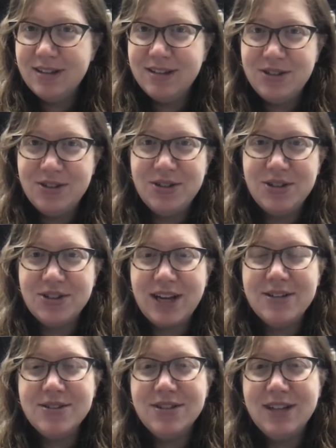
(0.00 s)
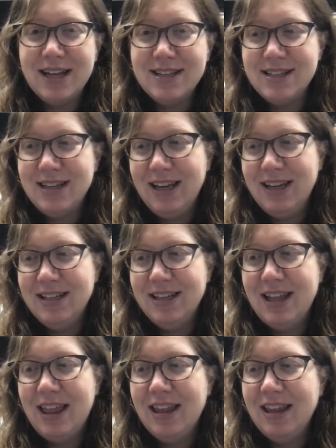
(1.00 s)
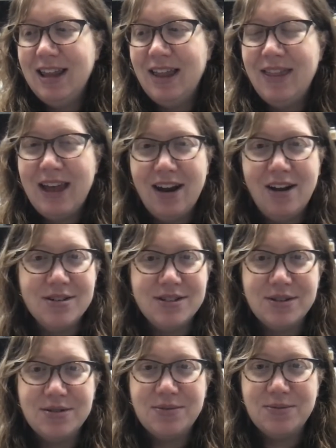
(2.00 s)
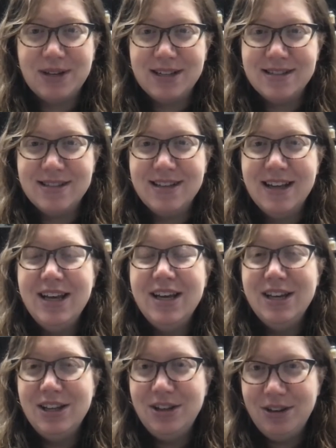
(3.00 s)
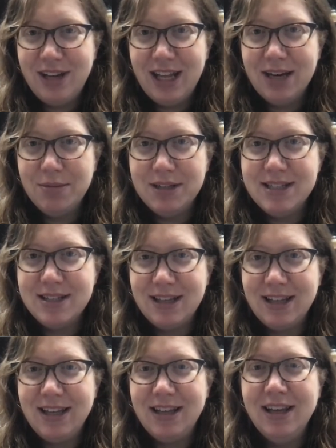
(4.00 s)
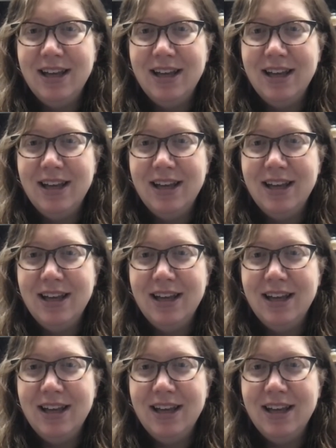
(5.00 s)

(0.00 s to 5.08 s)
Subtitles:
to church council last night, and that also was unanimously